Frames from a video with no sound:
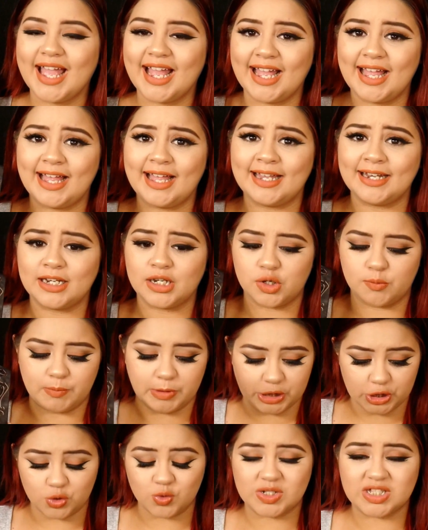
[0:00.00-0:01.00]
and
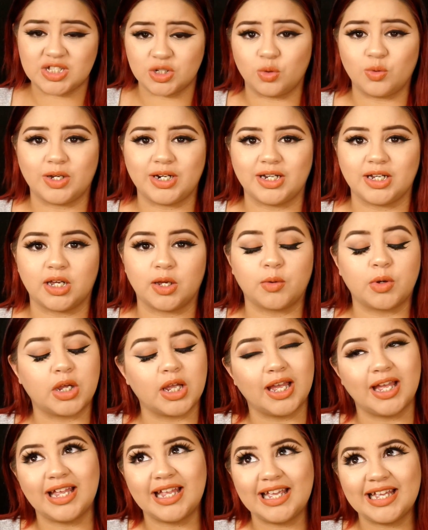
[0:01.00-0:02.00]
but you still want to,
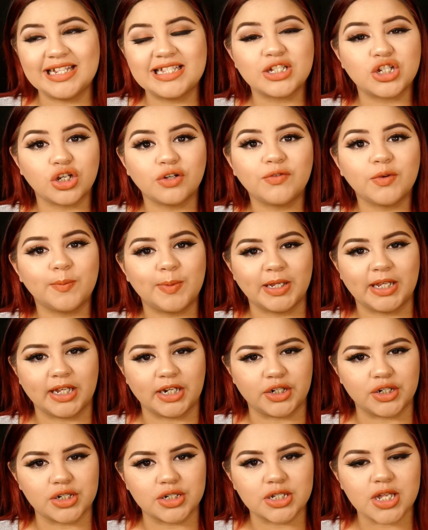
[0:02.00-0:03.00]
it's good for
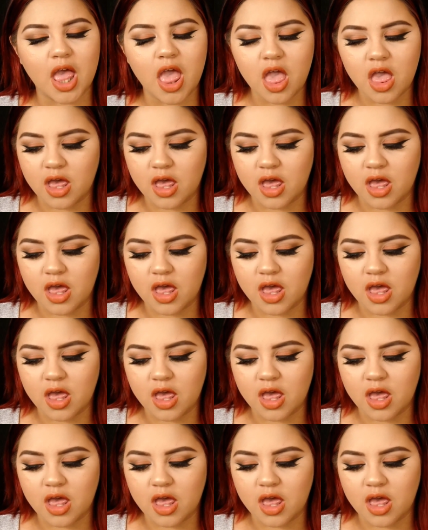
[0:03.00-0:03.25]
beginners.